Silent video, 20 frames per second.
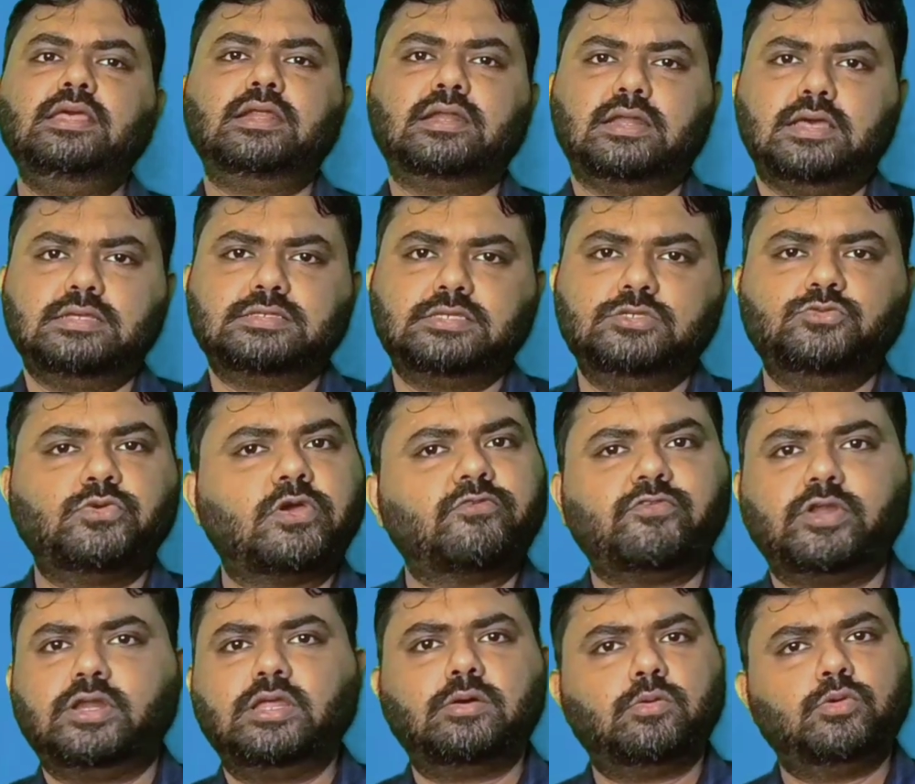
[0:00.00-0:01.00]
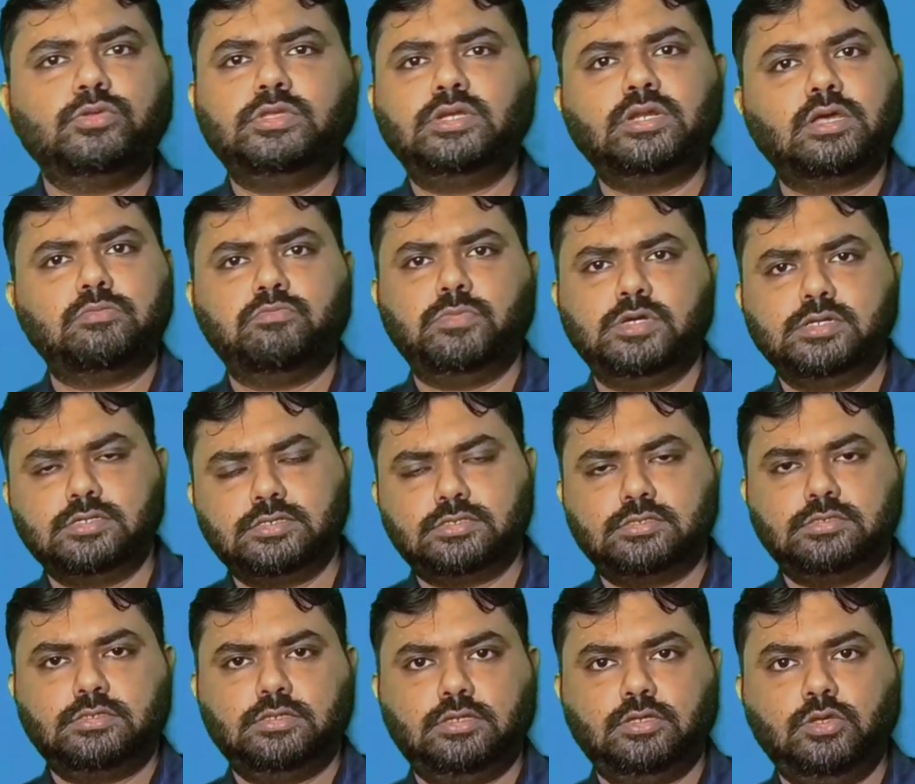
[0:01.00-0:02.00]
in earlier classes we have read about the
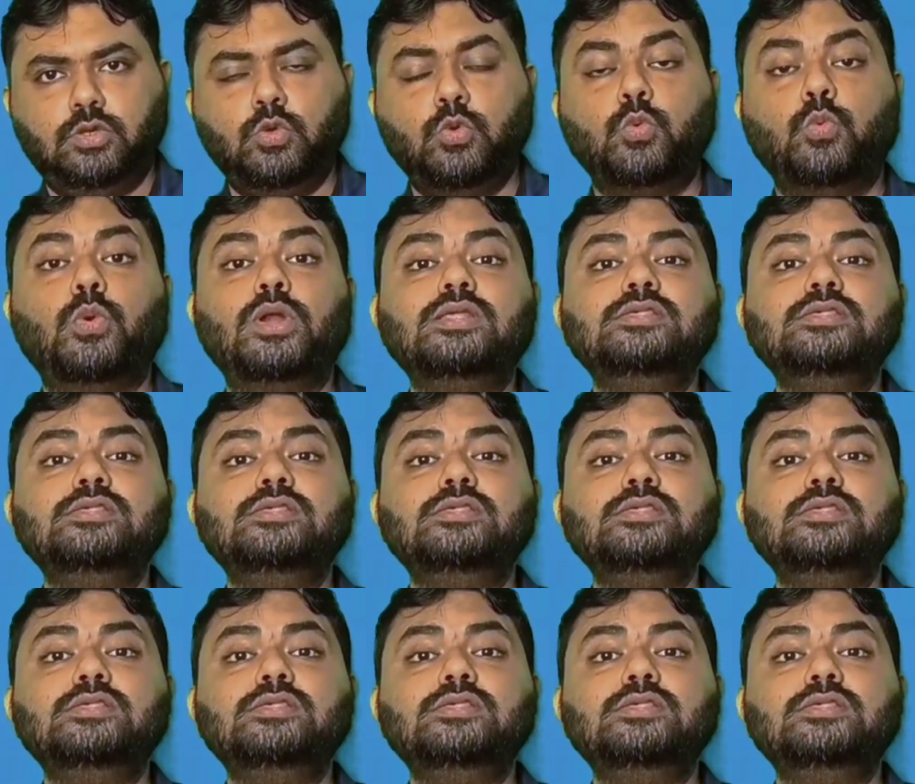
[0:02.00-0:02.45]
numbers.